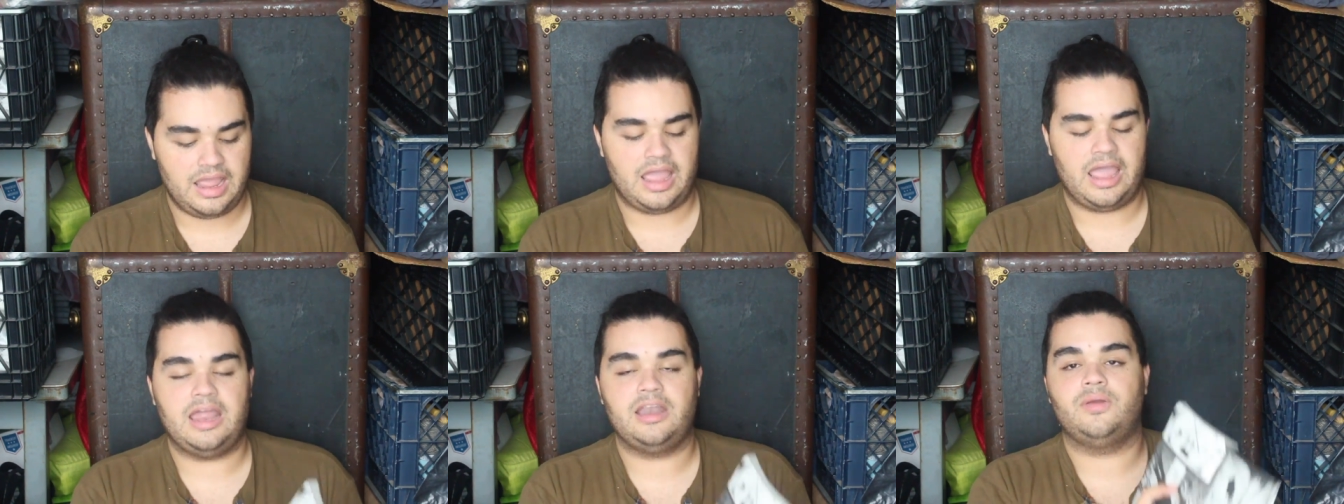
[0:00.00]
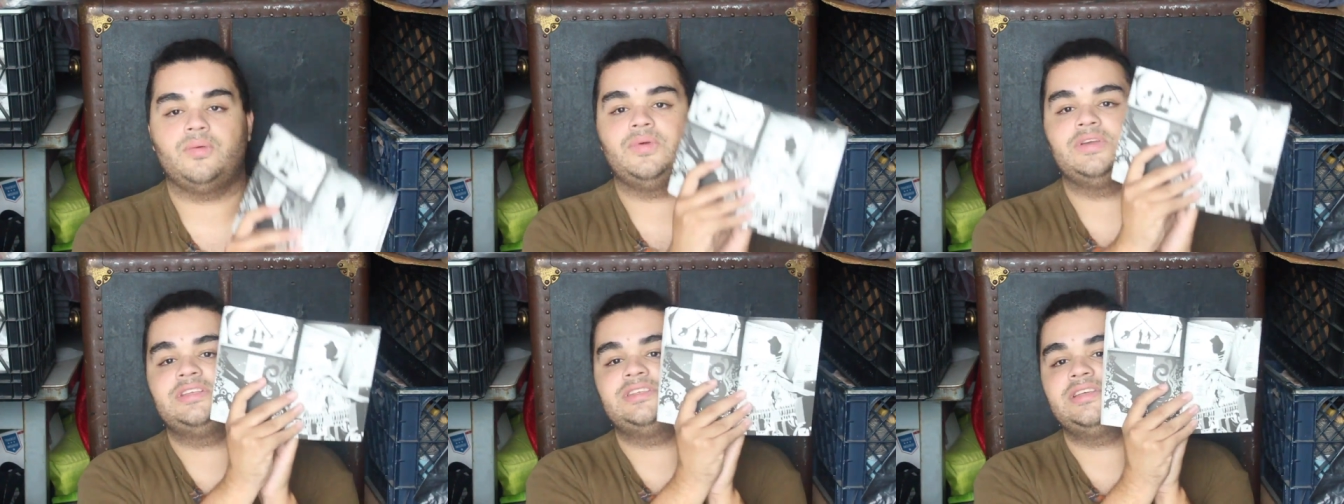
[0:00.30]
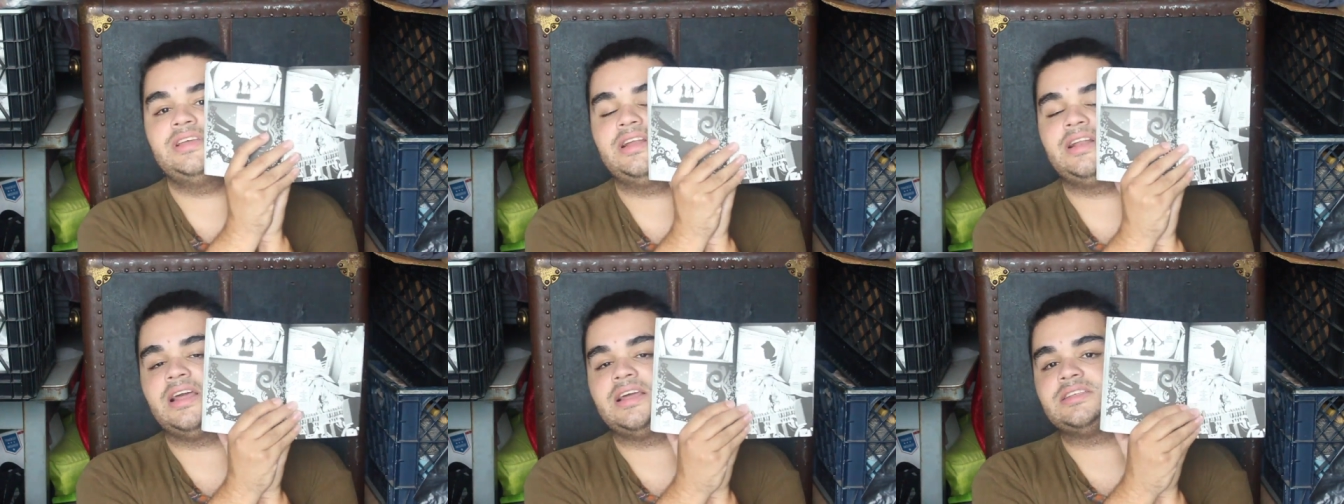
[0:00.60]
and we
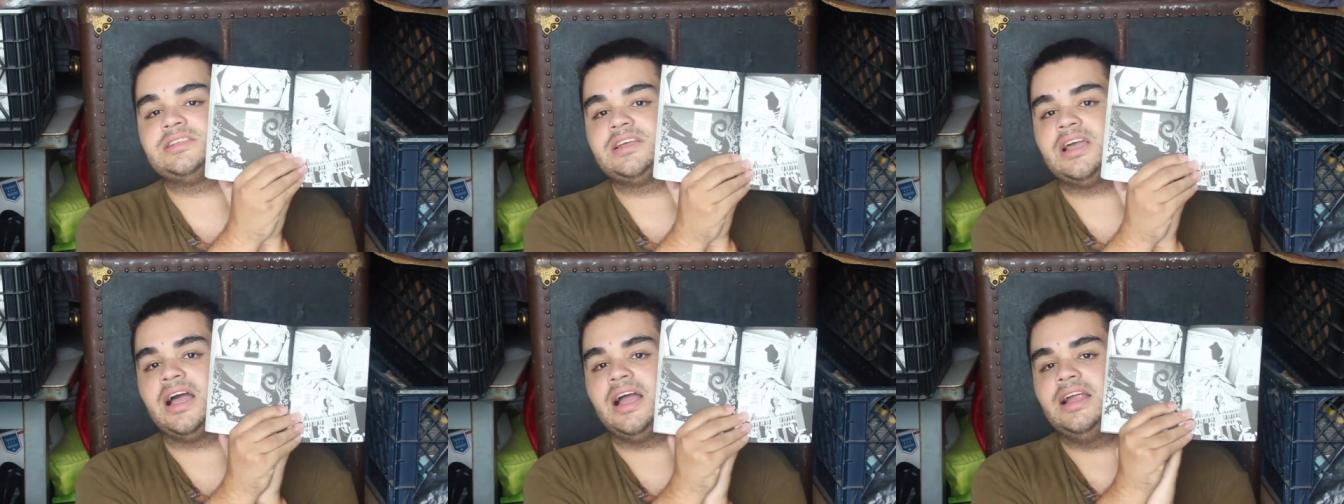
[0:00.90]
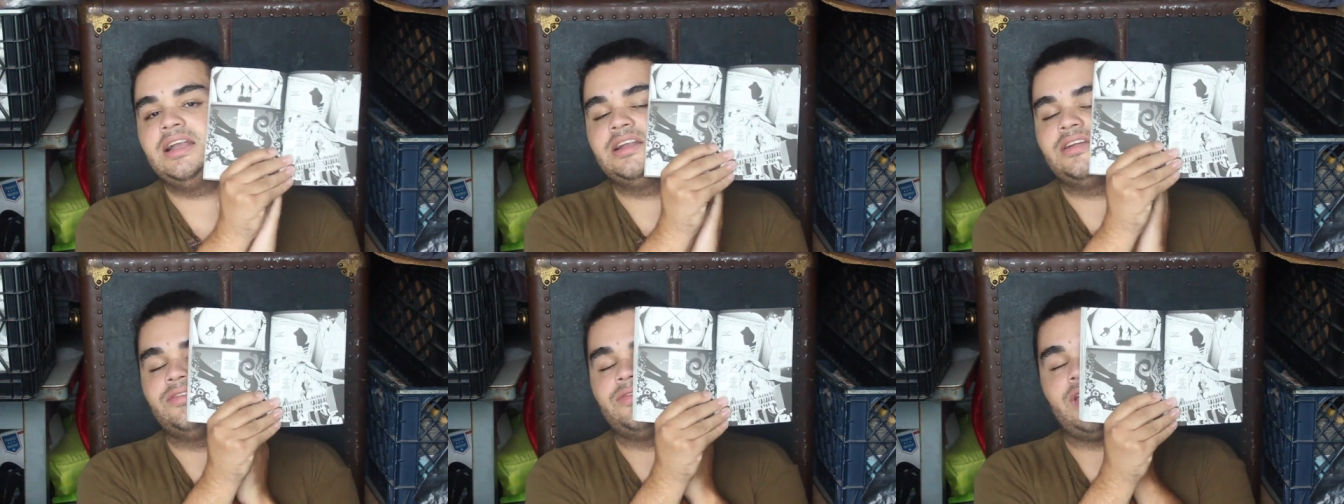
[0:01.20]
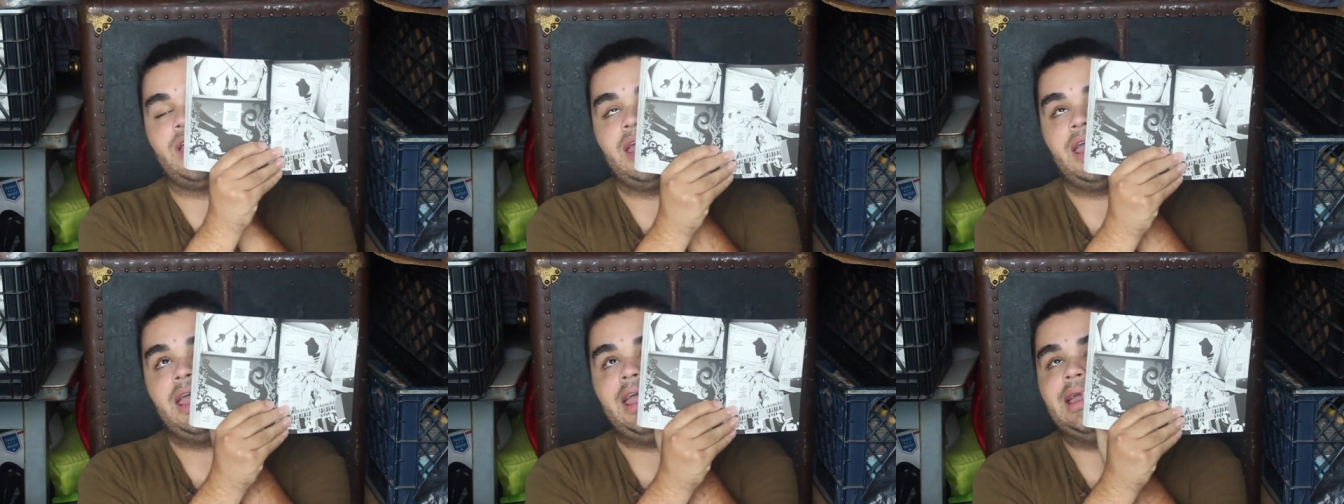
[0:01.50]
see it as kind of
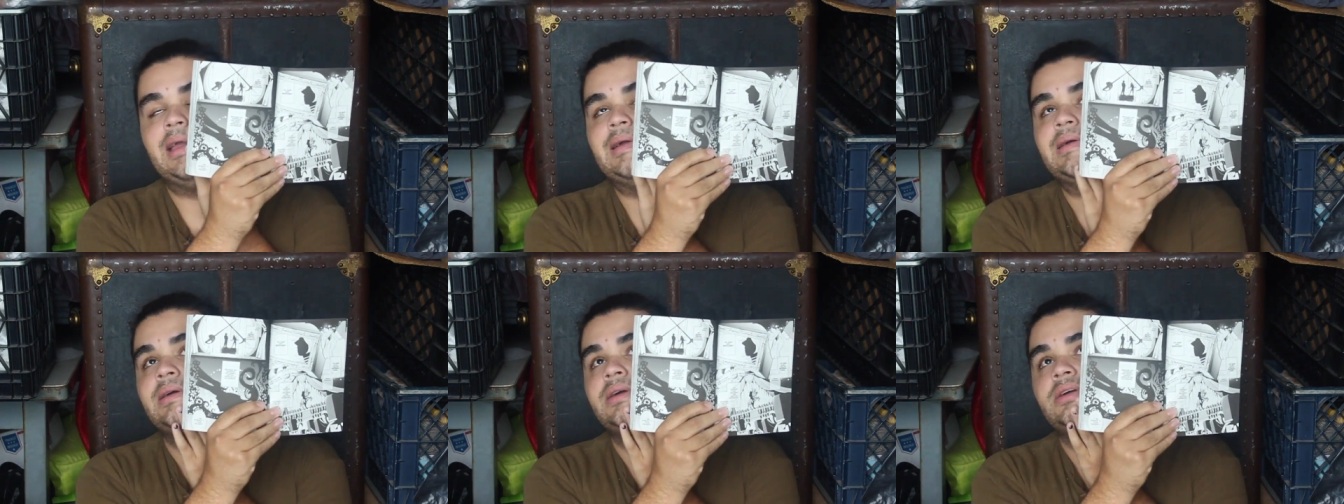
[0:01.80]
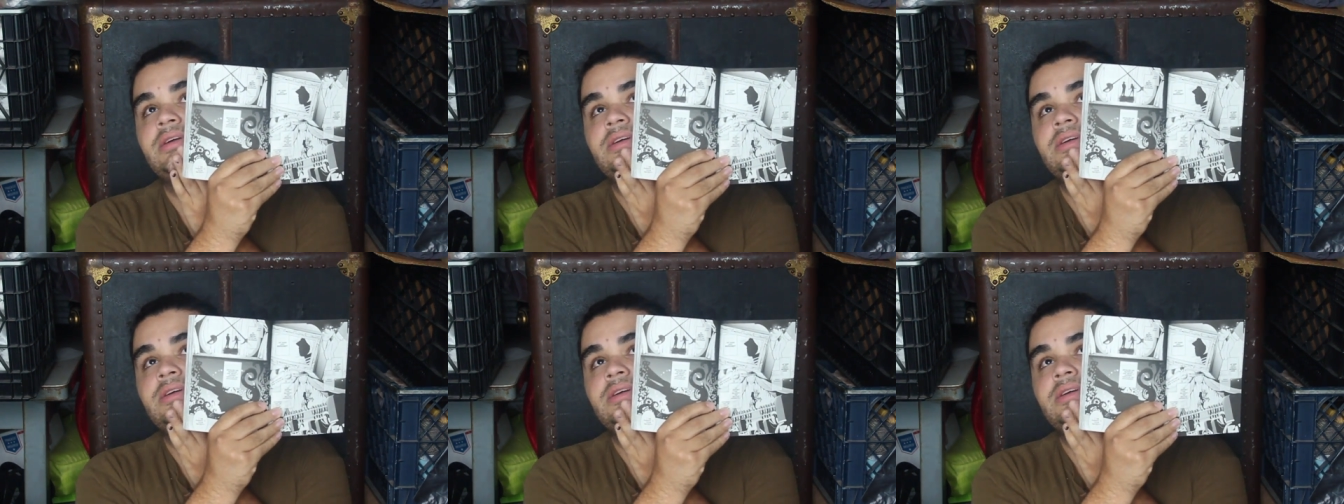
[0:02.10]
a